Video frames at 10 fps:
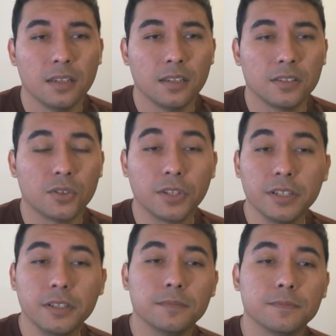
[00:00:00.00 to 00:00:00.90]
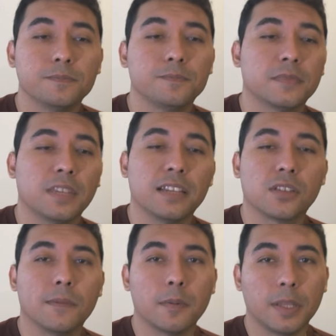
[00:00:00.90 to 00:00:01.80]
So here, it's
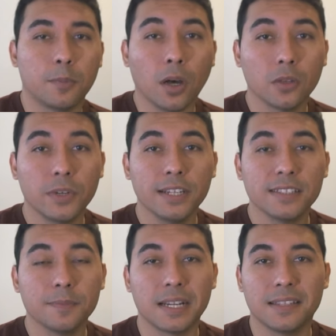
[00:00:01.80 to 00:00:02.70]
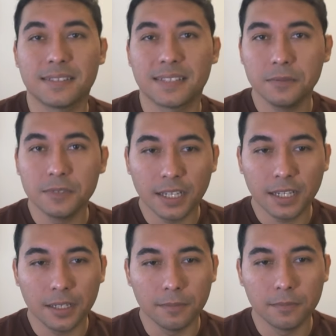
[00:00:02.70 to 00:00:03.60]
all about the pawn race, but at the same
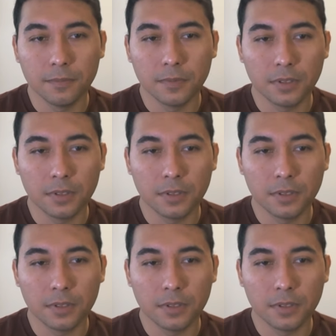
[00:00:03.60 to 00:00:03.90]
time,